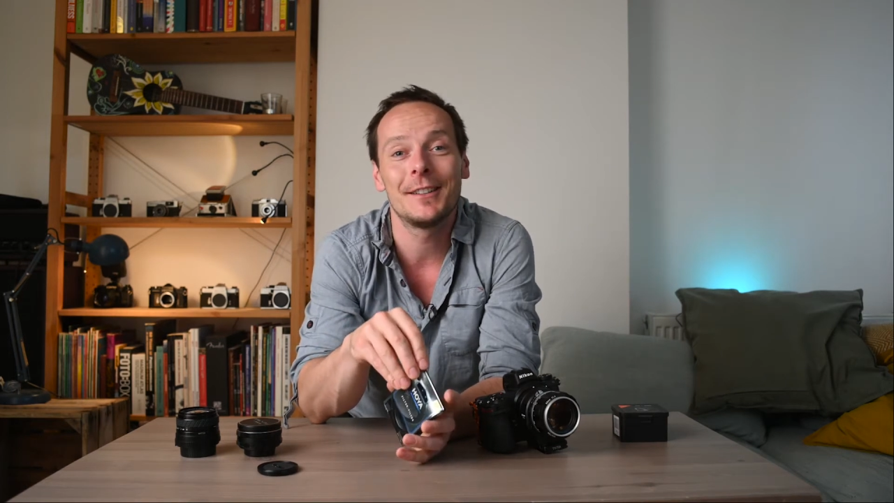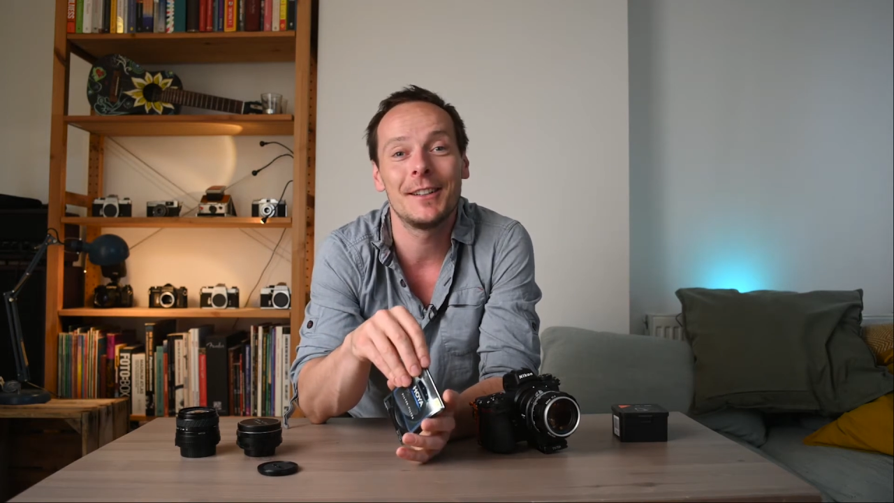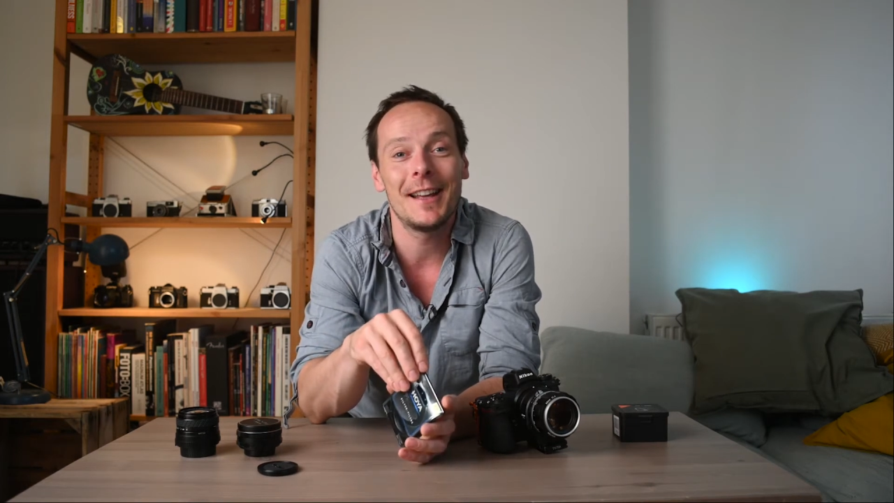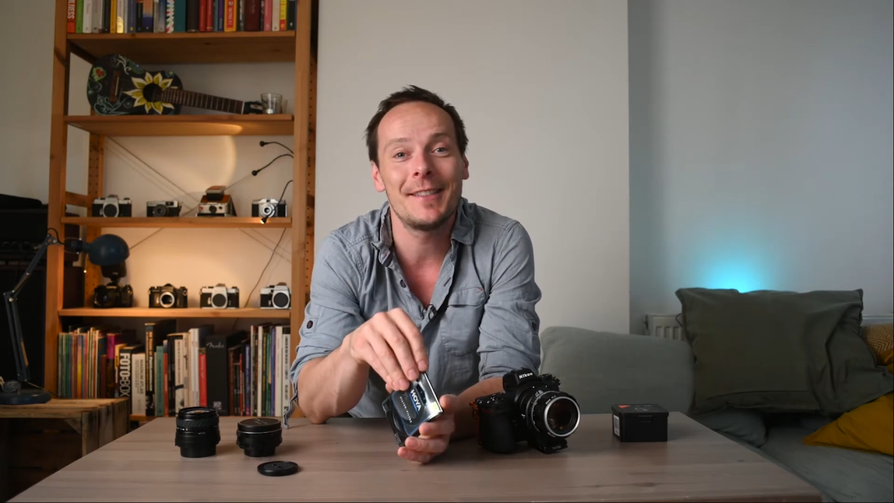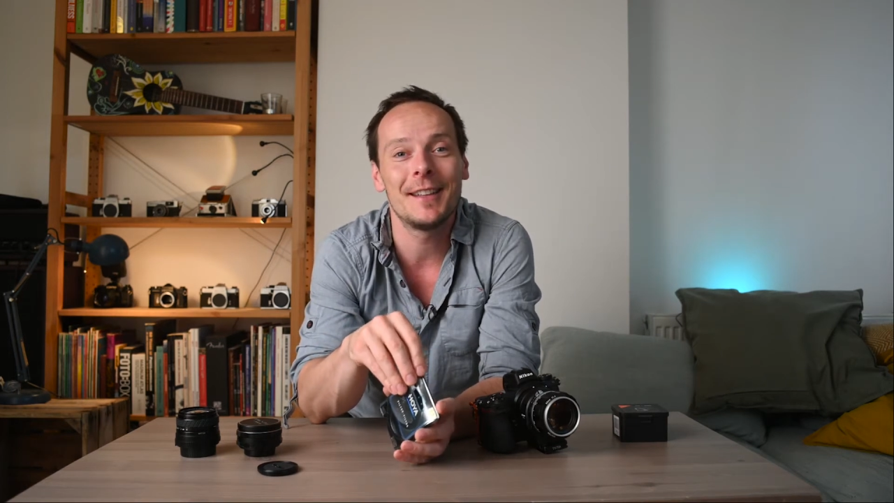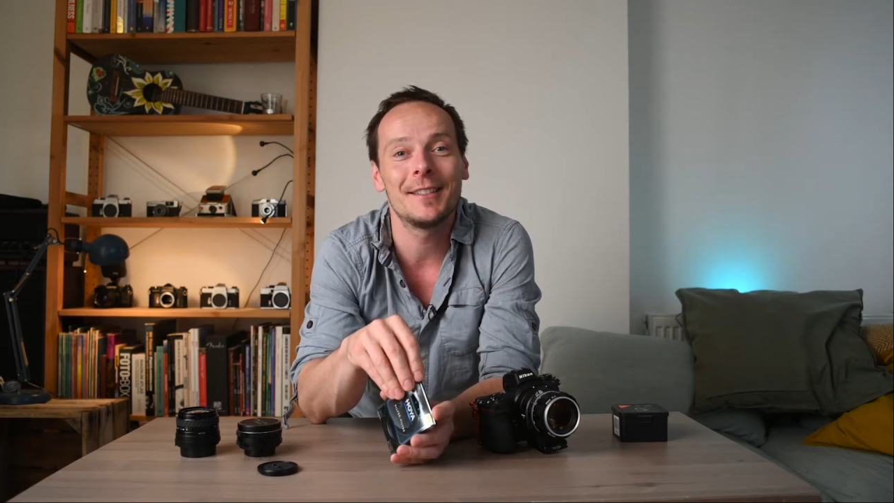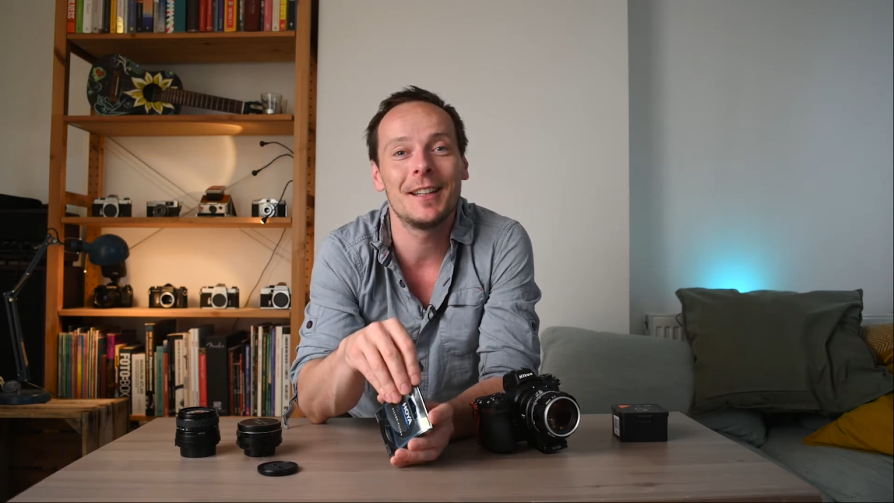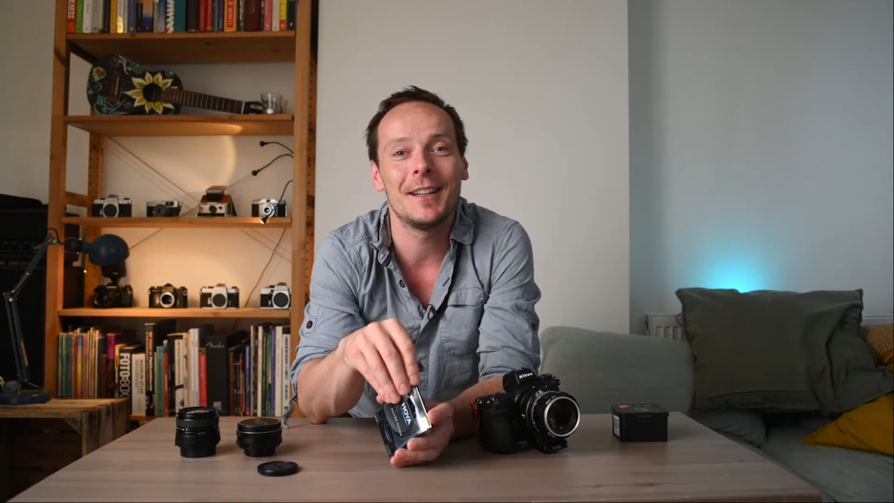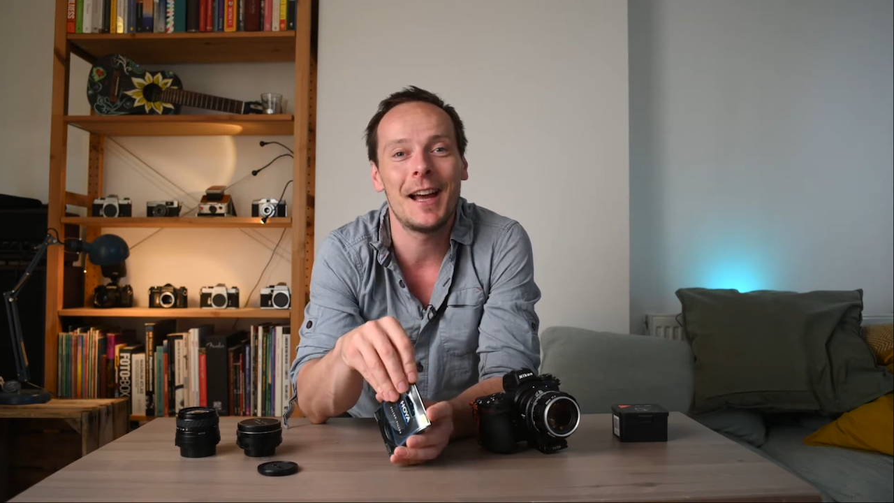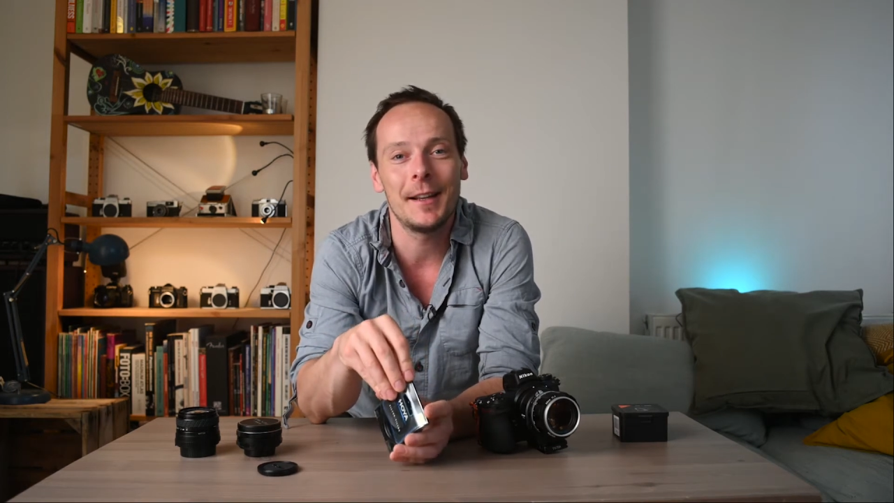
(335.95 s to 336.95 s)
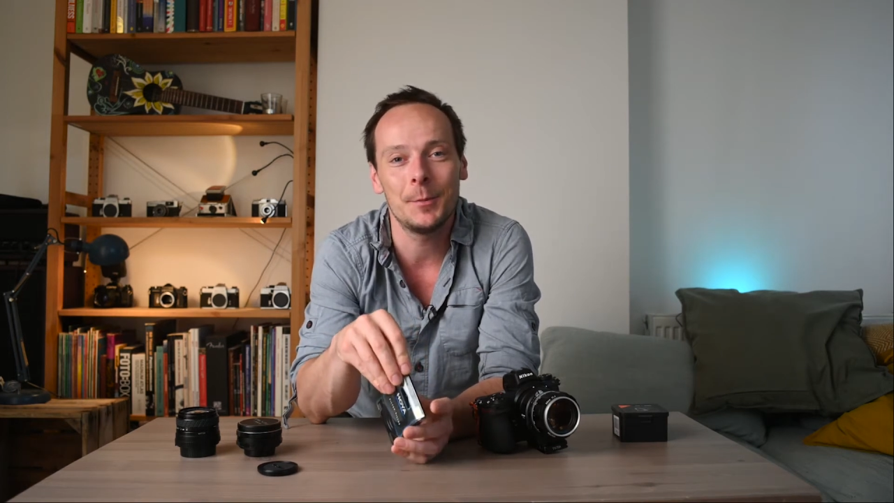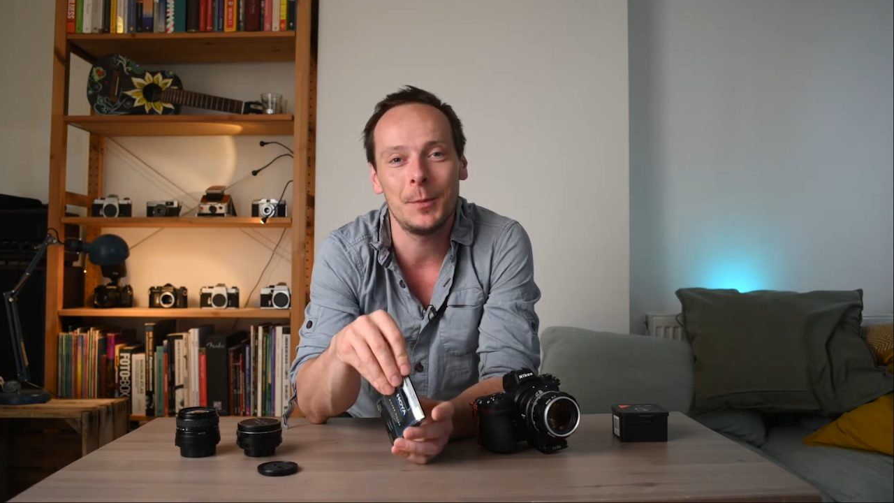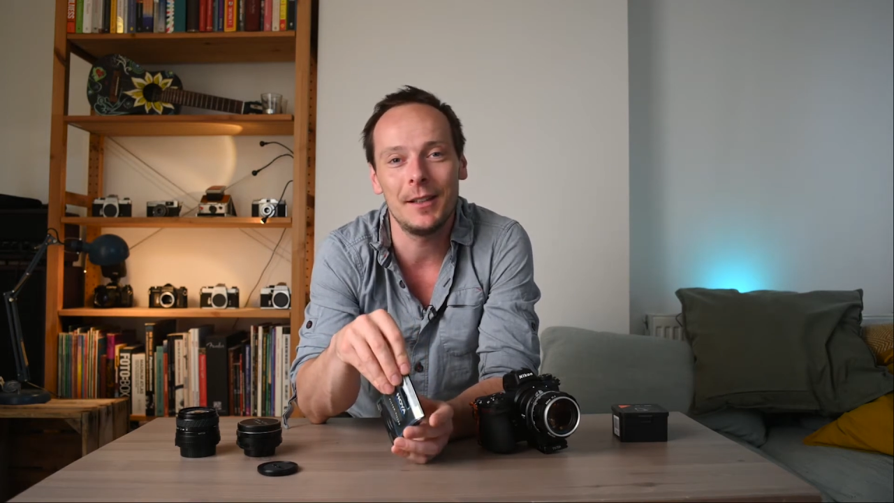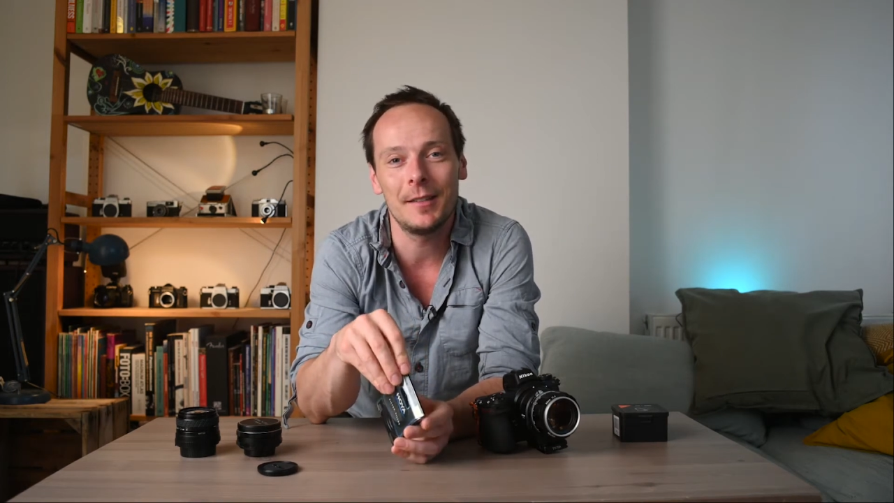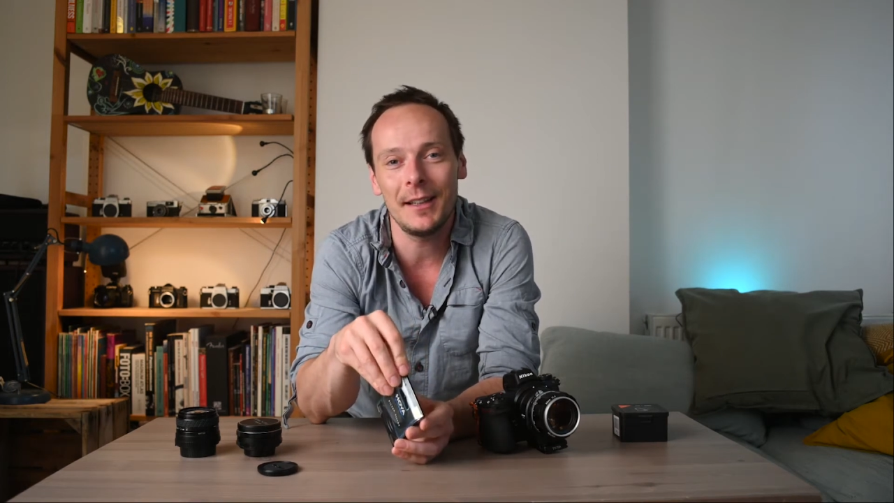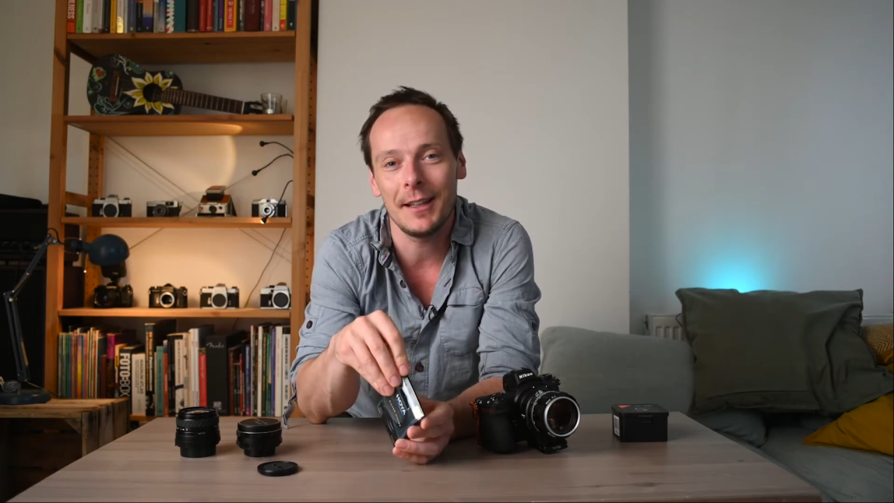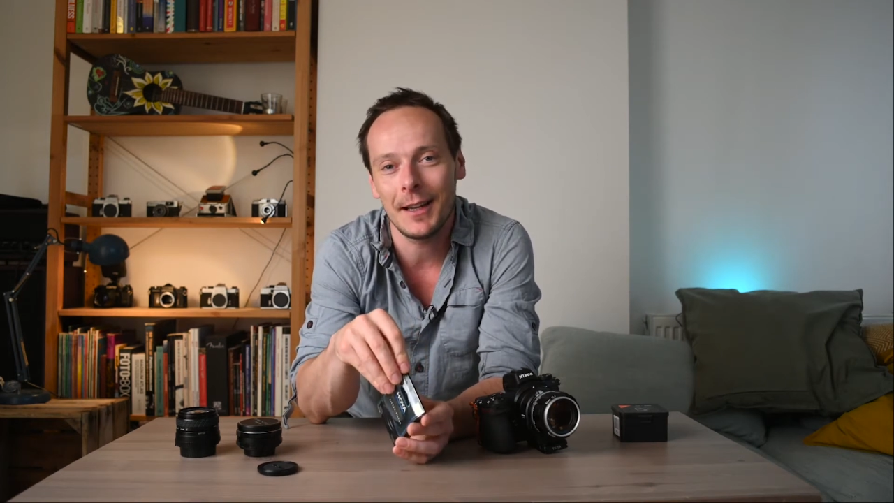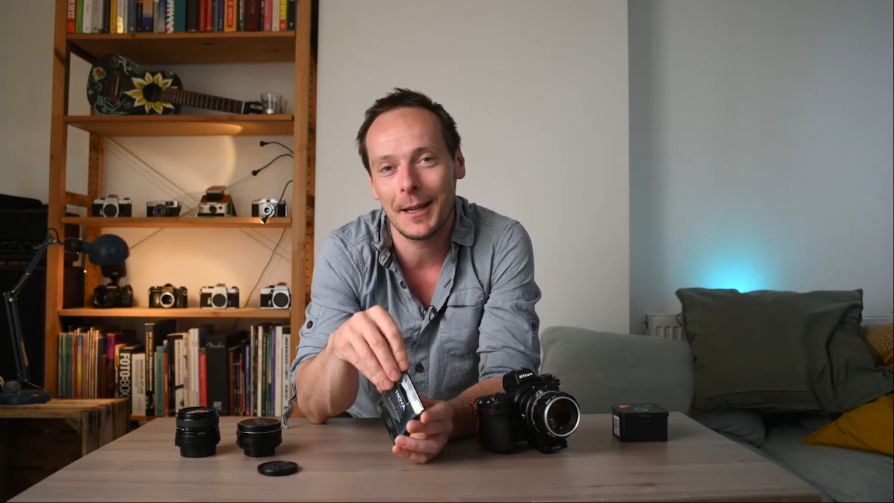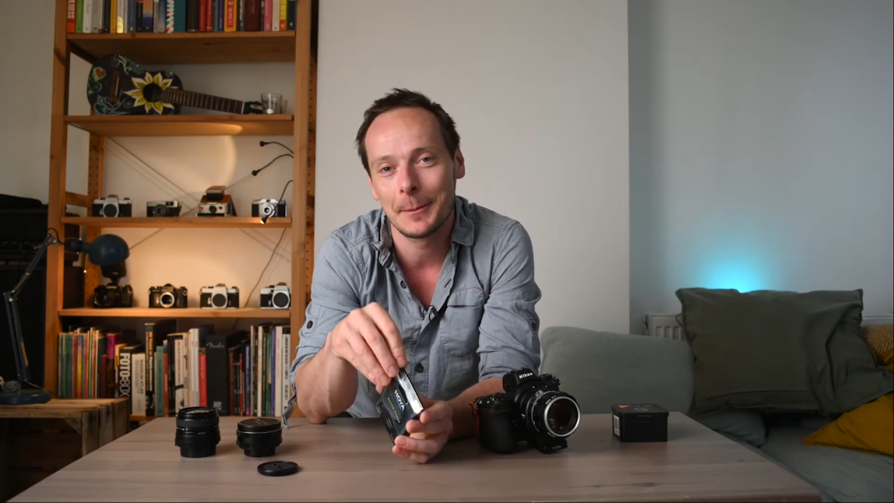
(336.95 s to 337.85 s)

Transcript: to get this in high-speed sync.